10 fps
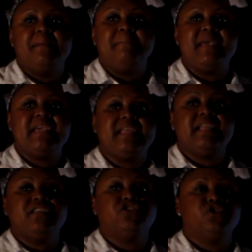
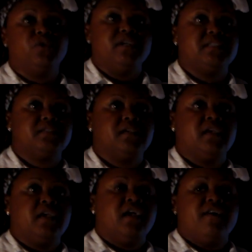Meaning and choice.
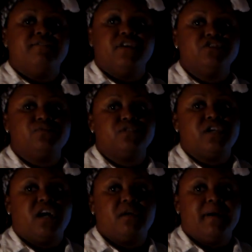First, we'll
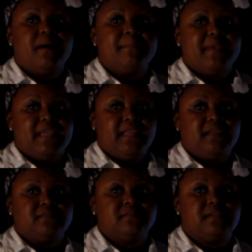talk about
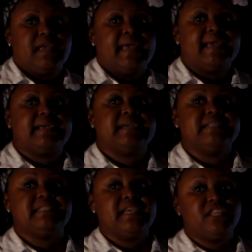meaning.
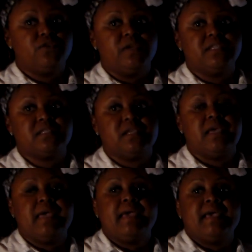Continuous
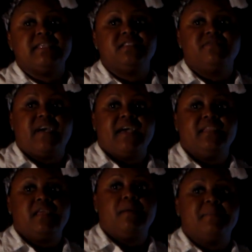is
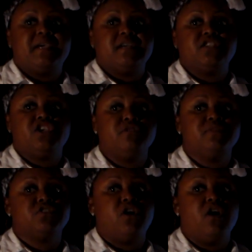defined because
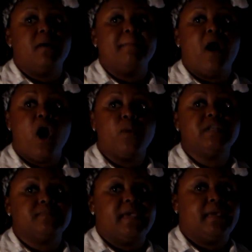humans are
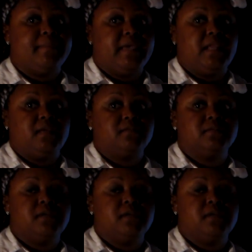always making meaning.